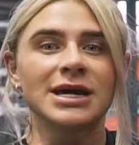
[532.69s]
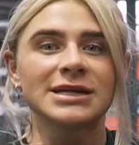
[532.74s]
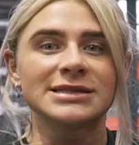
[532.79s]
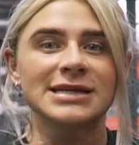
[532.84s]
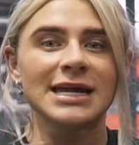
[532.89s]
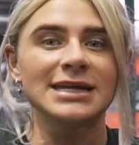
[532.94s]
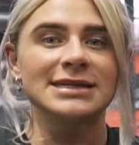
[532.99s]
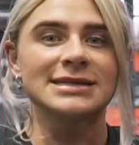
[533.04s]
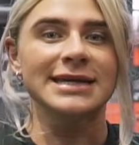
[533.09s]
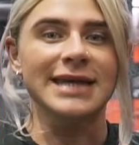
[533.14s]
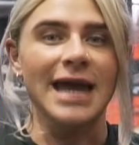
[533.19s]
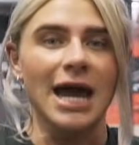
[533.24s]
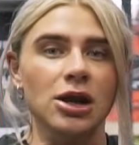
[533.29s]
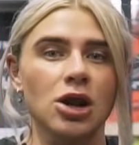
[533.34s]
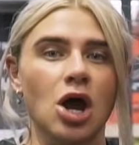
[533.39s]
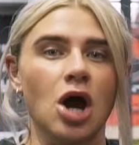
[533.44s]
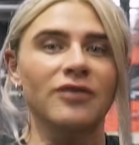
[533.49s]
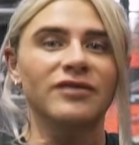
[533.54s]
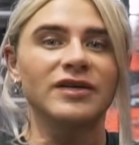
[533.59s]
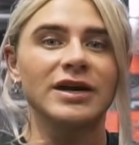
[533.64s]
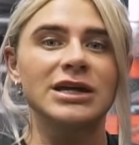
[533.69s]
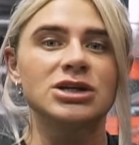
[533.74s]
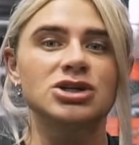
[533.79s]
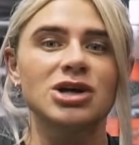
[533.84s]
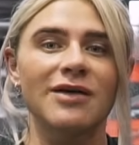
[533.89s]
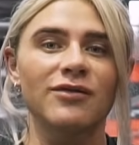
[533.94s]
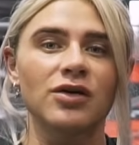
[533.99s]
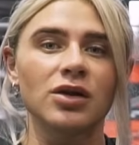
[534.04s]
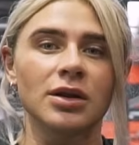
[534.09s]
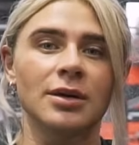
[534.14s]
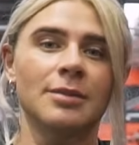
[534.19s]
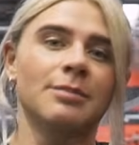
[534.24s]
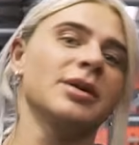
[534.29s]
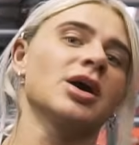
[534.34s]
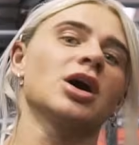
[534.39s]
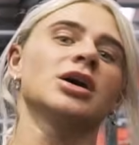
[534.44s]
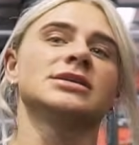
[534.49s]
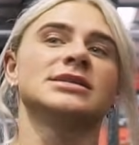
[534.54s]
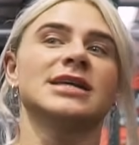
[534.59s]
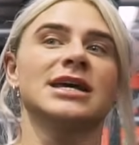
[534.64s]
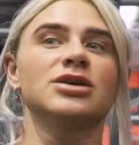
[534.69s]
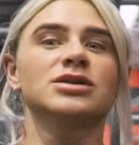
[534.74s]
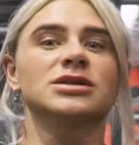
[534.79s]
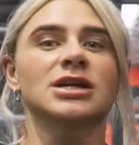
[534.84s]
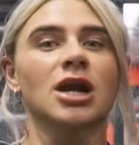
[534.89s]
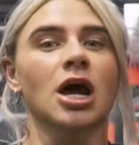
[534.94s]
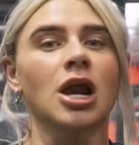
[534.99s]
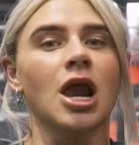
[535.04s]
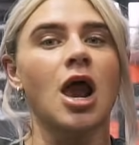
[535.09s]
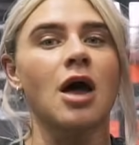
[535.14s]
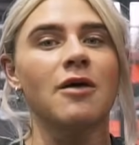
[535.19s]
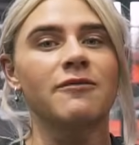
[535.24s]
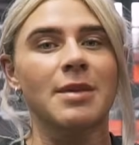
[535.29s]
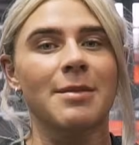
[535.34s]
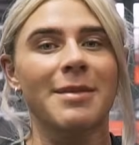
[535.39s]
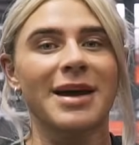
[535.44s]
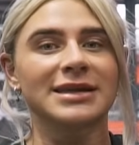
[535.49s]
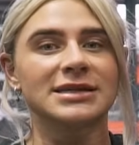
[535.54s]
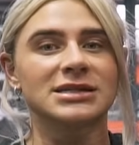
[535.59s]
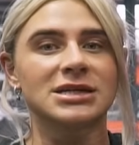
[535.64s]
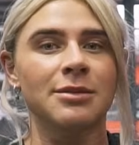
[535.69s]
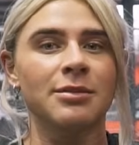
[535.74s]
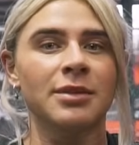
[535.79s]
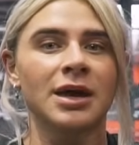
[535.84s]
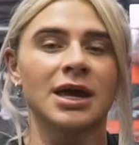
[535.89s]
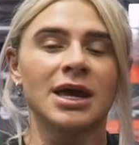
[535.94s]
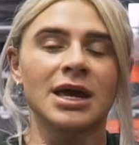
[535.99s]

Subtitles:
tends to get a lot of knee travel because they're using a lot of momentum.